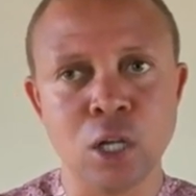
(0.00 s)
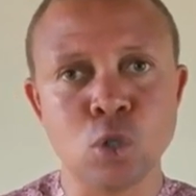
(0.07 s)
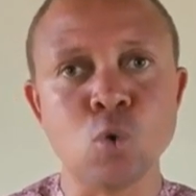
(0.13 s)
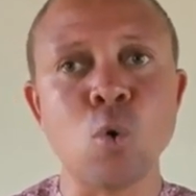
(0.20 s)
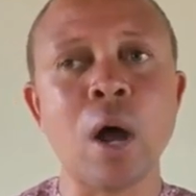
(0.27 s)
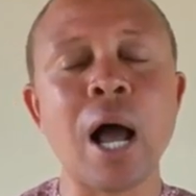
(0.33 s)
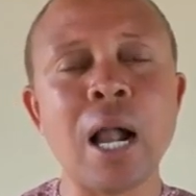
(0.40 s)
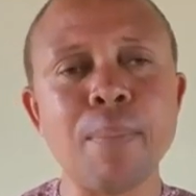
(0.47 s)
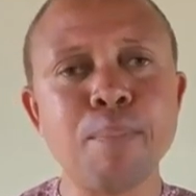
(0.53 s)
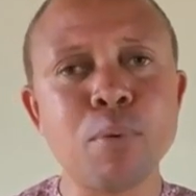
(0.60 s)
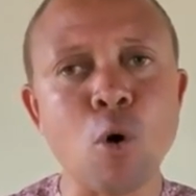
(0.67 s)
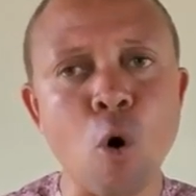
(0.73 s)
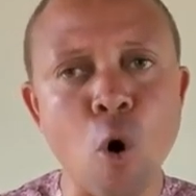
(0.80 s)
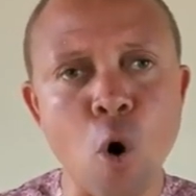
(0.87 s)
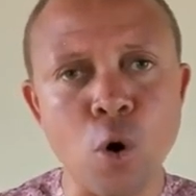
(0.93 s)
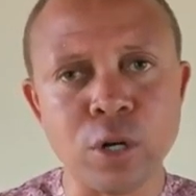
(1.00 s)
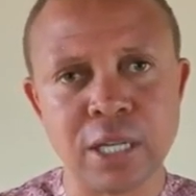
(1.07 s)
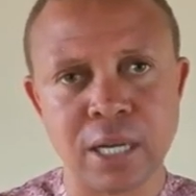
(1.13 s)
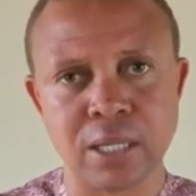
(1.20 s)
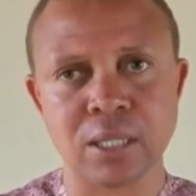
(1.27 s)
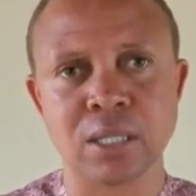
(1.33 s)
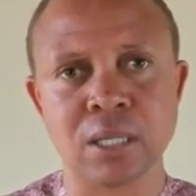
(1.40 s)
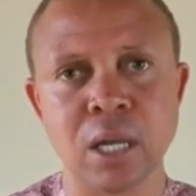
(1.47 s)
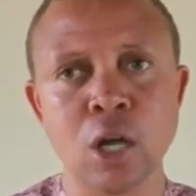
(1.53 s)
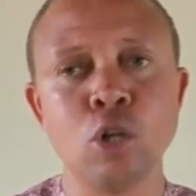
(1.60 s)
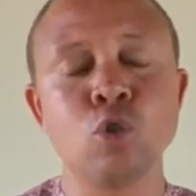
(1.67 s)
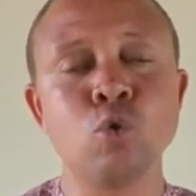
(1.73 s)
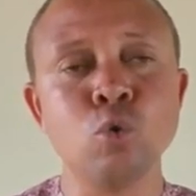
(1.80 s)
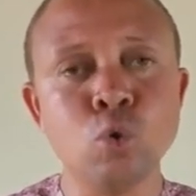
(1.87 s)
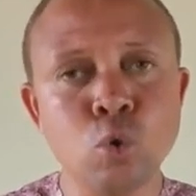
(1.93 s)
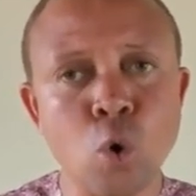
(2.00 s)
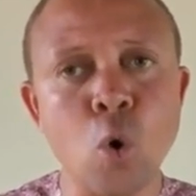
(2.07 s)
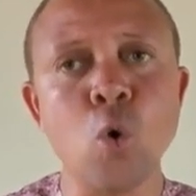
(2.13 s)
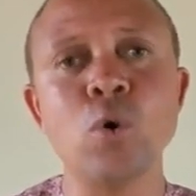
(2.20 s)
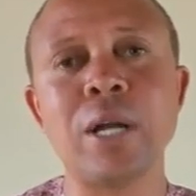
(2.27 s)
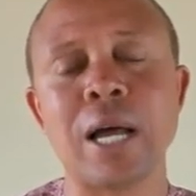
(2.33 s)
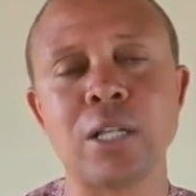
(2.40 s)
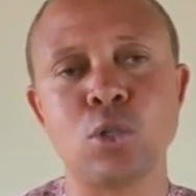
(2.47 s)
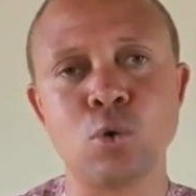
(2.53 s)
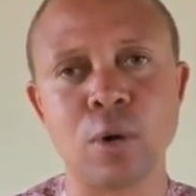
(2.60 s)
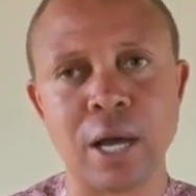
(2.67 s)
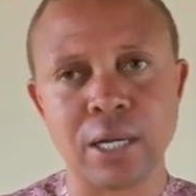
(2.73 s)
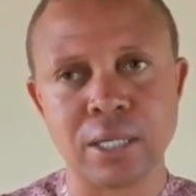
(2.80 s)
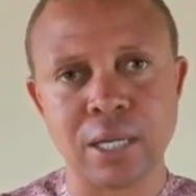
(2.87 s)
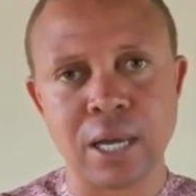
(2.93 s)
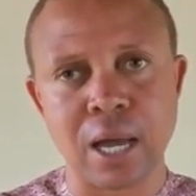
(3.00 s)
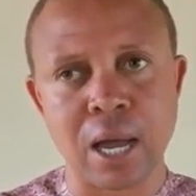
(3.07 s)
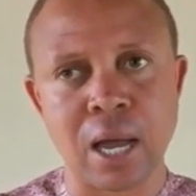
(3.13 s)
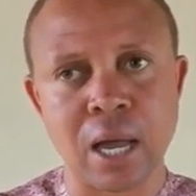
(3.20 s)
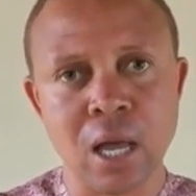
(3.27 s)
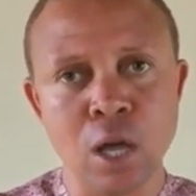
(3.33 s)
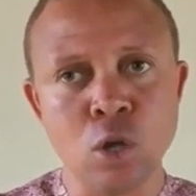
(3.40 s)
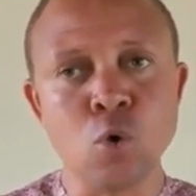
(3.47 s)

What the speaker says: to help your audience to know that you are there.